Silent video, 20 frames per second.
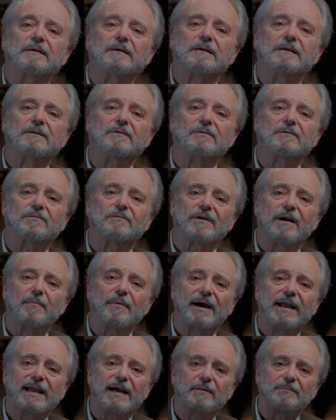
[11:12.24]
And
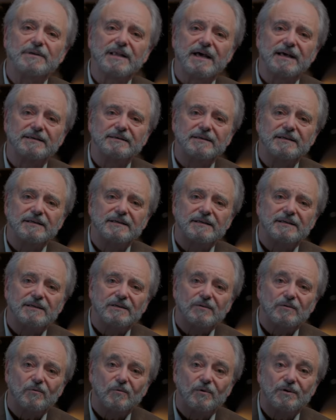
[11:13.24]
Rabbi Amnon
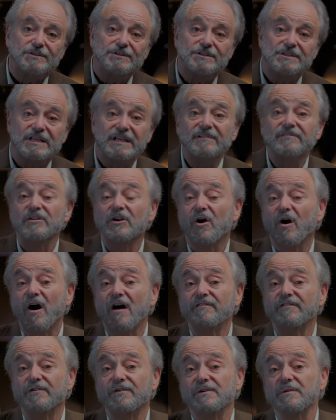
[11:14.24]
was even
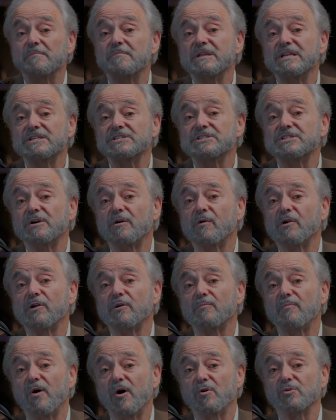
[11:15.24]
offered a
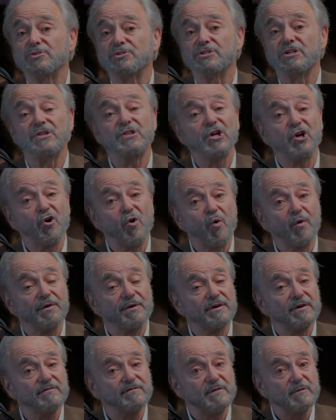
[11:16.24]
ministerial post in the
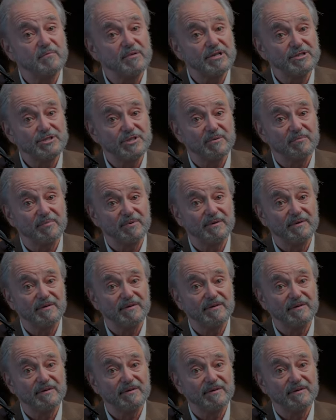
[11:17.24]
court of the bishop.